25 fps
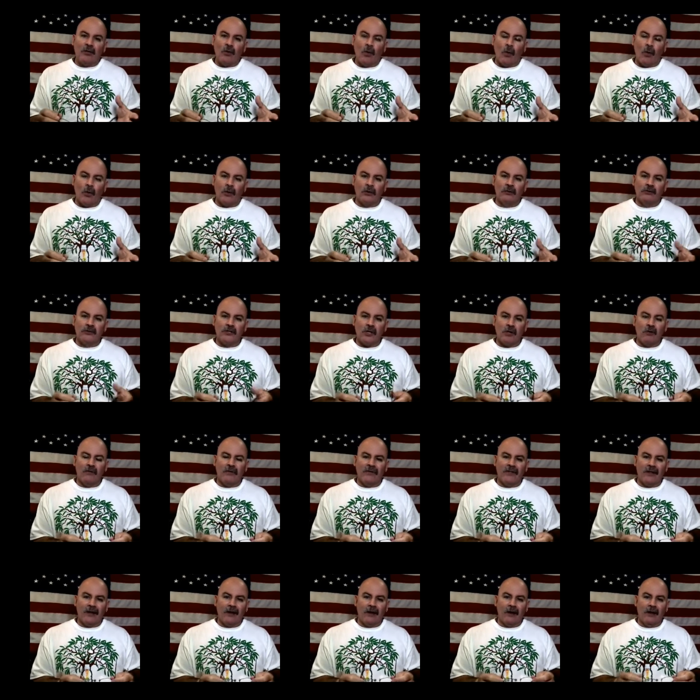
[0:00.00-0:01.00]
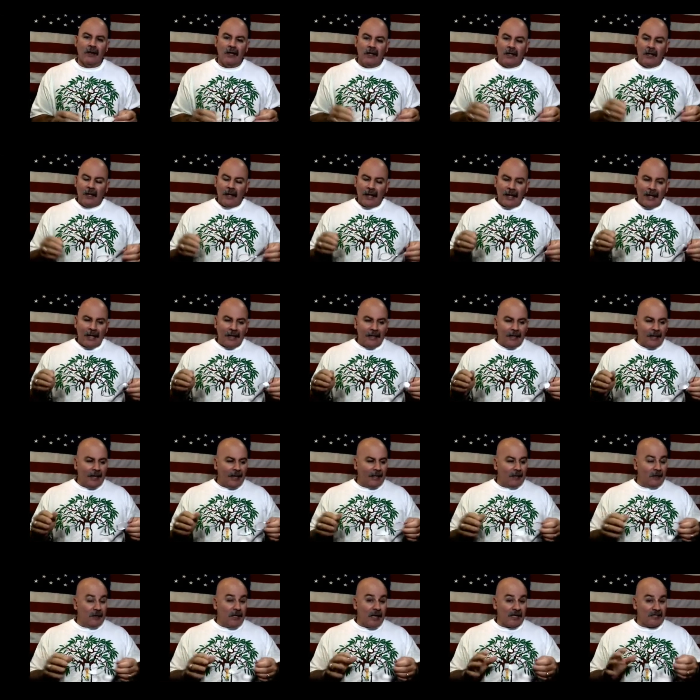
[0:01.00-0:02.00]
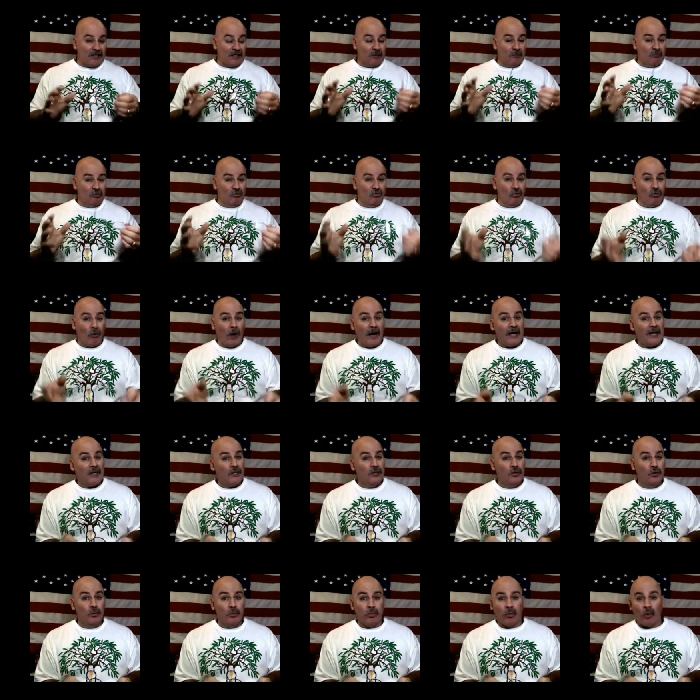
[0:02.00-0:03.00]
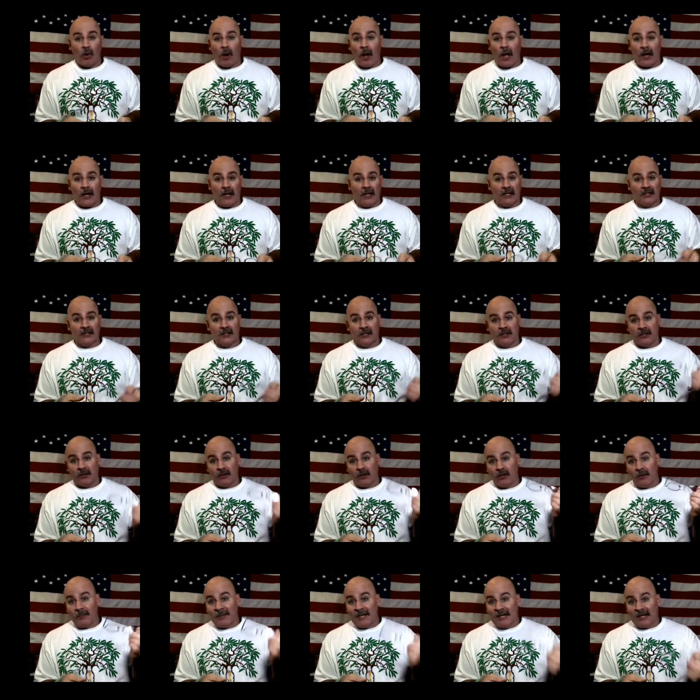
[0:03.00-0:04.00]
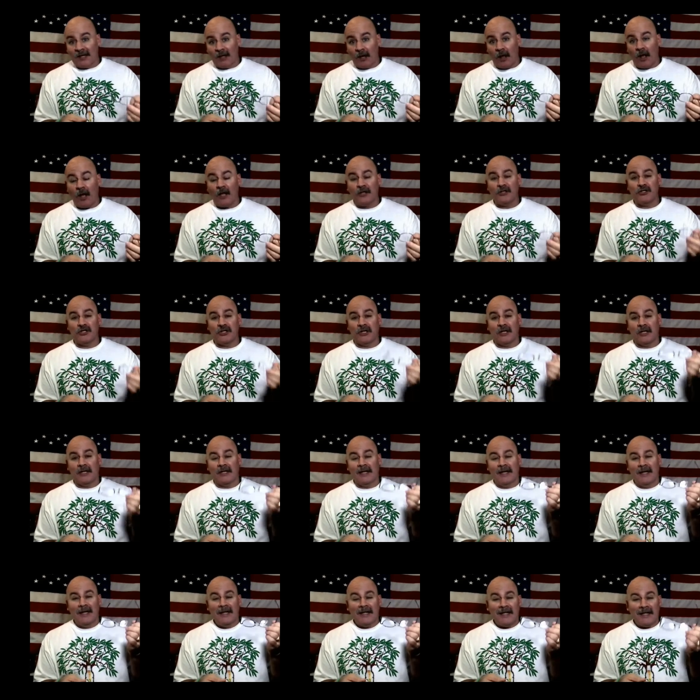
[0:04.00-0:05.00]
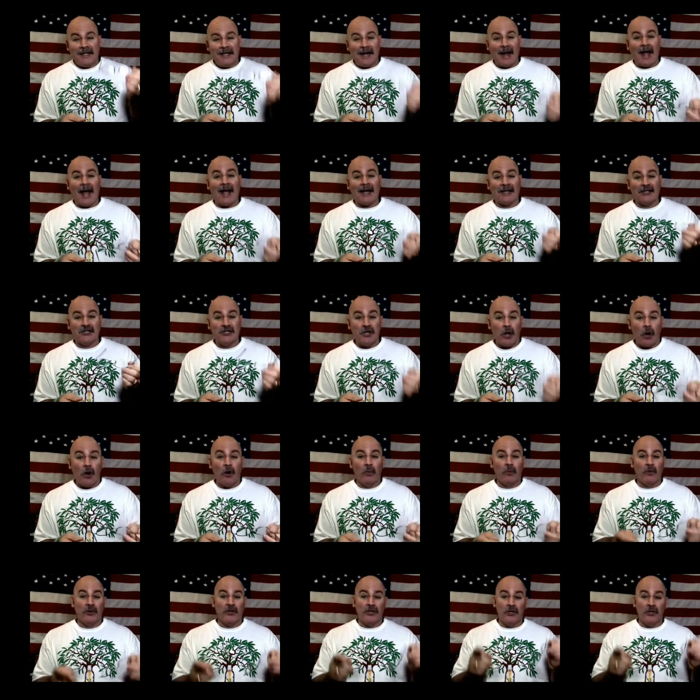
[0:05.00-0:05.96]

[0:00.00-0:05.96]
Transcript: corners over there and and got some great new products that they're going to be launching in October.